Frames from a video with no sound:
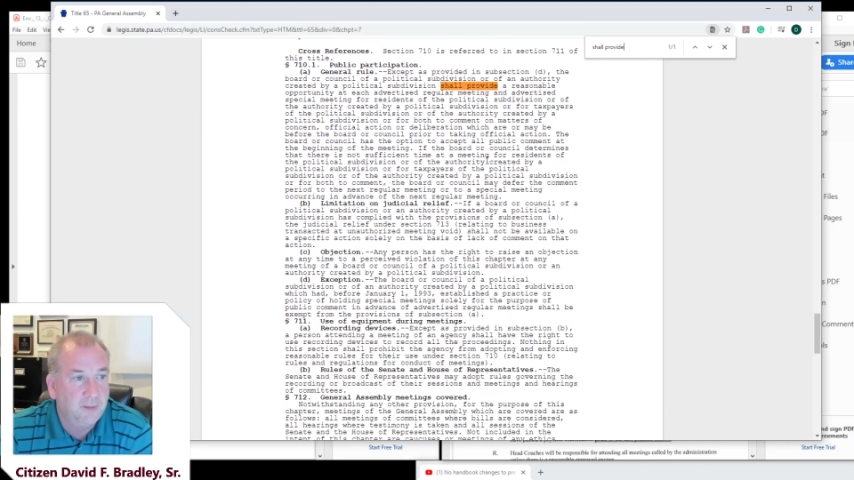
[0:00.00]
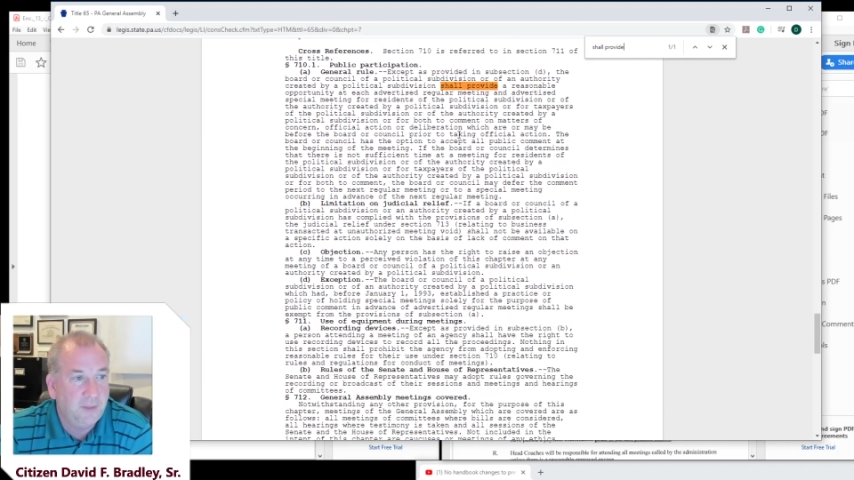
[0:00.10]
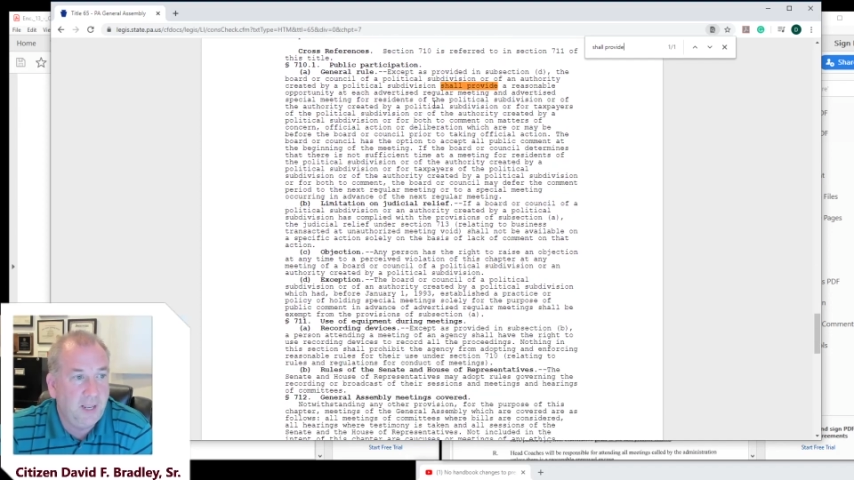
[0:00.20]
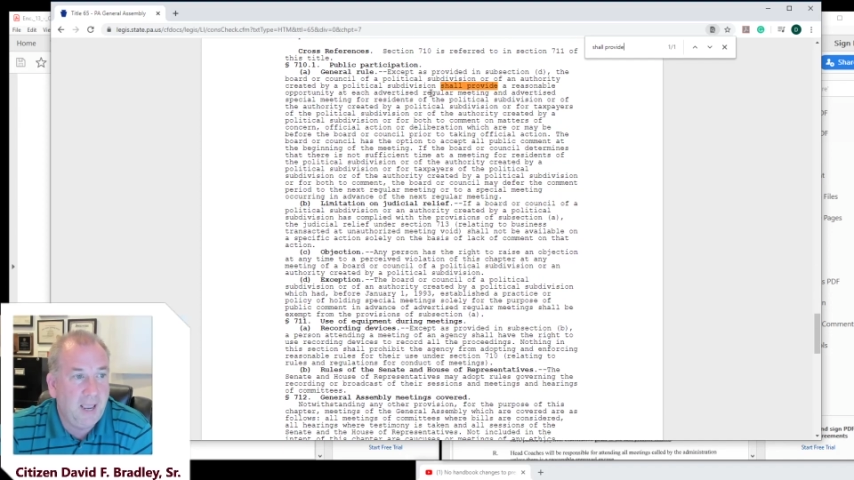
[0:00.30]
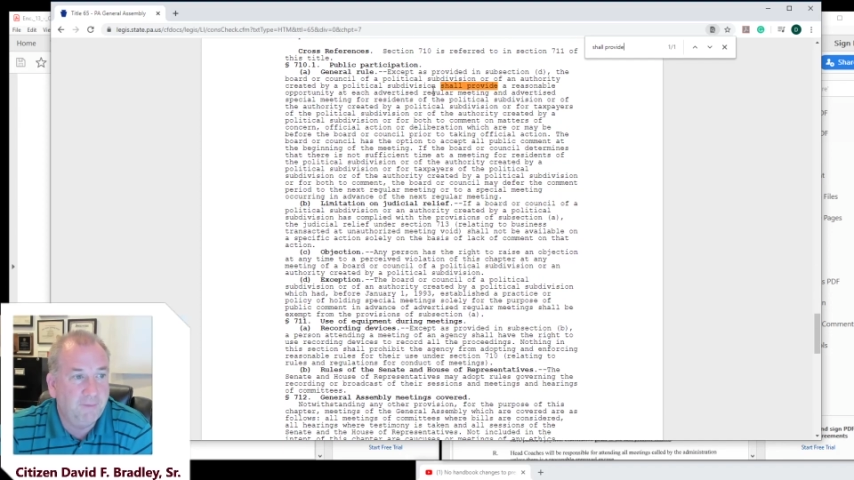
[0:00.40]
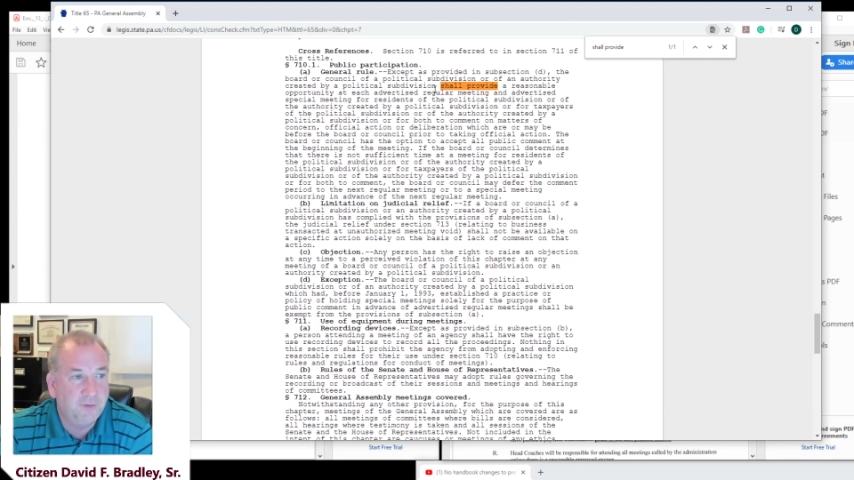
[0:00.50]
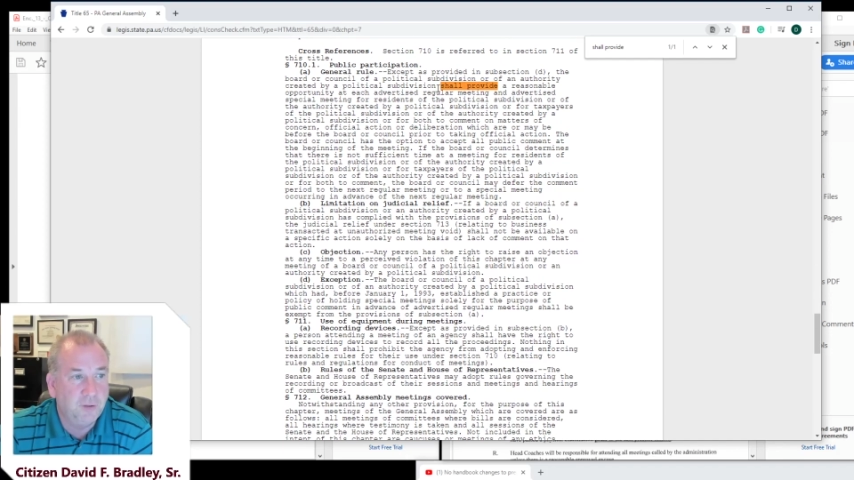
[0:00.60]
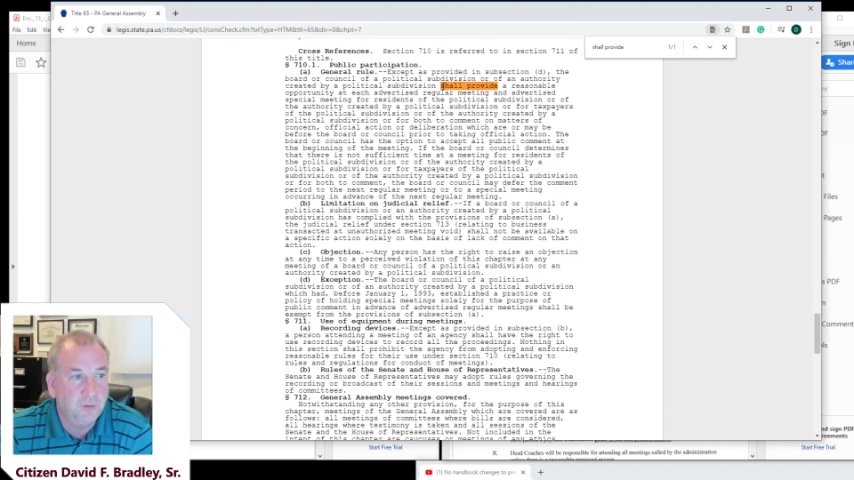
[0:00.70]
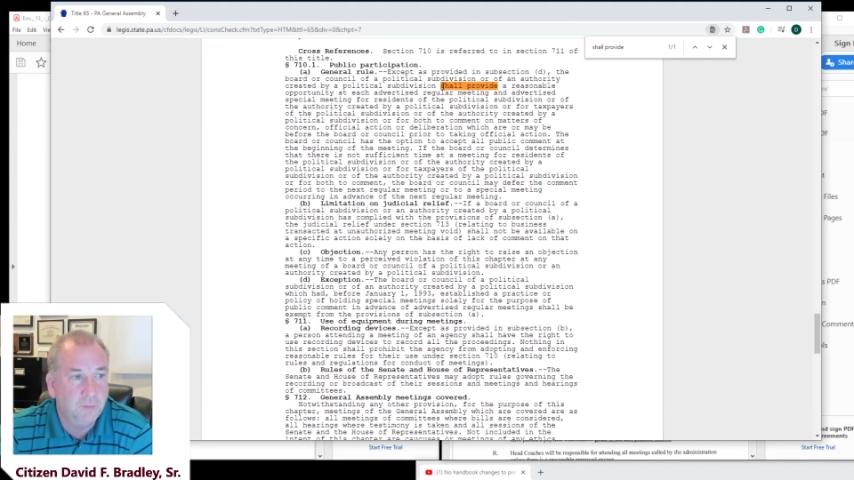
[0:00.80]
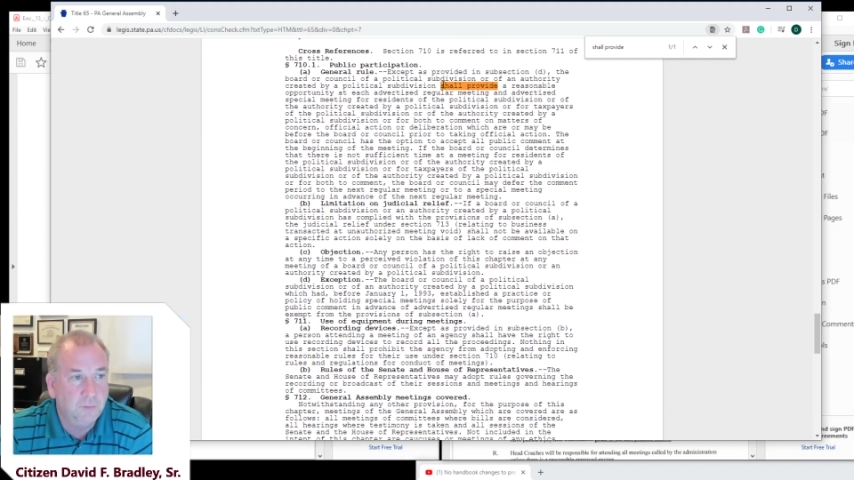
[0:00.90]
they have
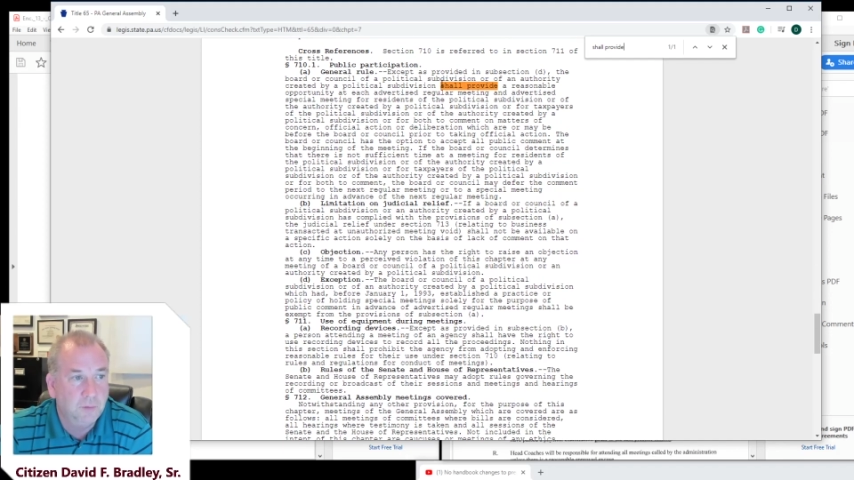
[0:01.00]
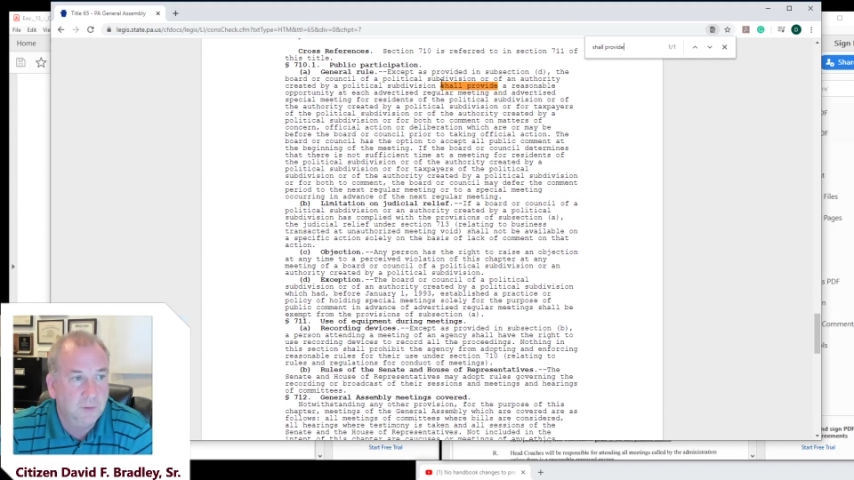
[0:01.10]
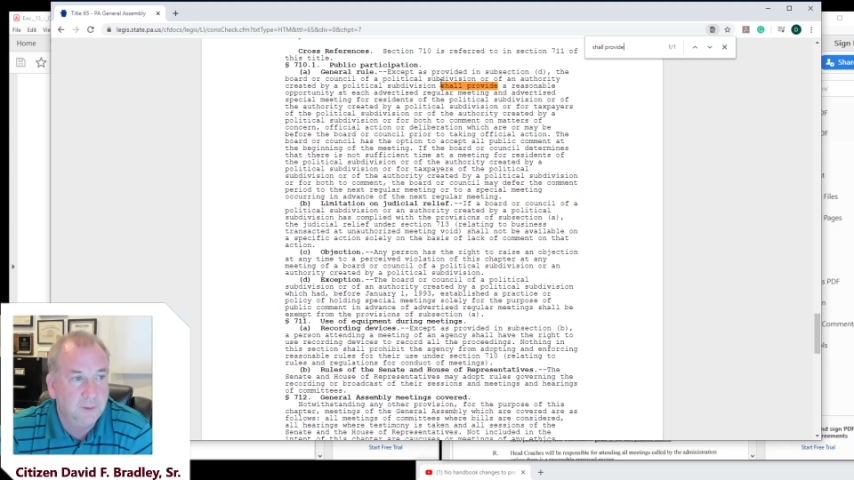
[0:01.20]
to,